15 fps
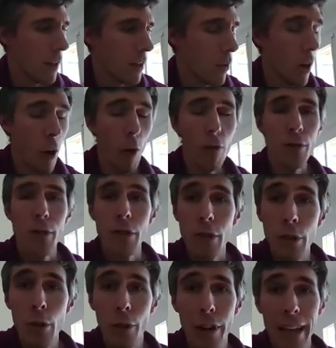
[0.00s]
quite often
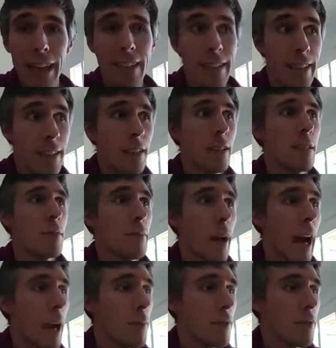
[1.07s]
do on LinkedIn,
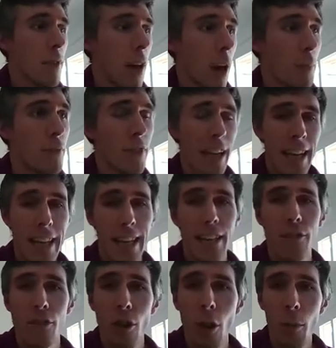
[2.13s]
perhaps upselling
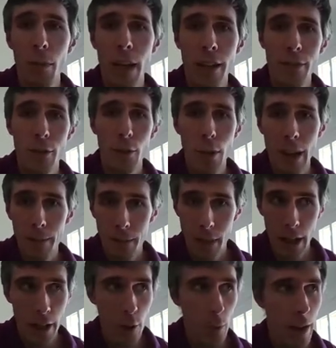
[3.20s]
his job, let's call it,
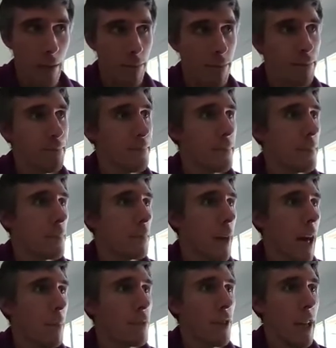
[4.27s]
a little bit,
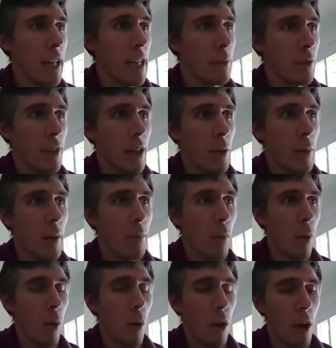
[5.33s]
perhaps saying he was a little bit
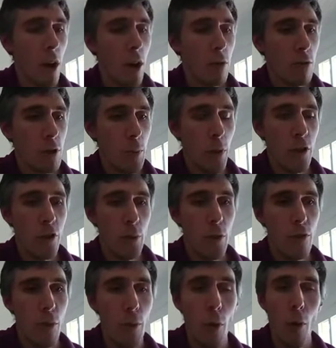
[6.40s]
more
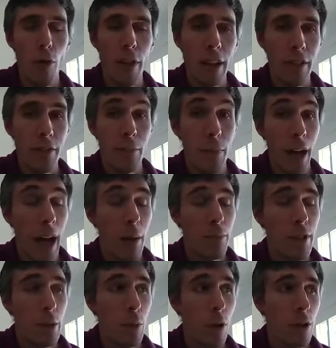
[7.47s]
responsible for more things than
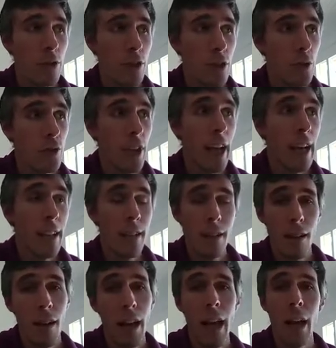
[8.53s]
perhaps he was, who said,
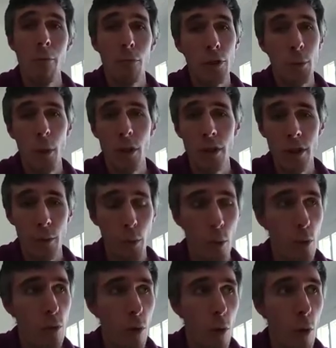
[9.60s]
I am
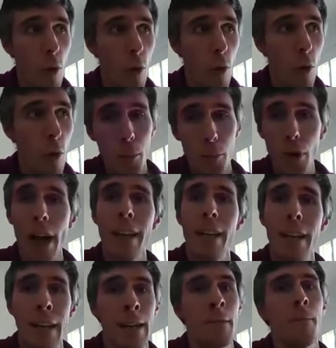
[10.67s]
responsible for
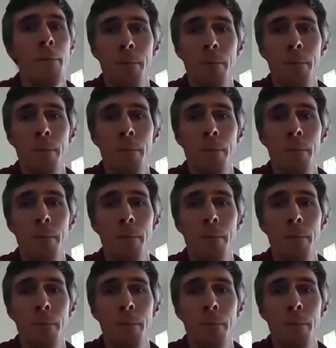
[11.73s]
branding.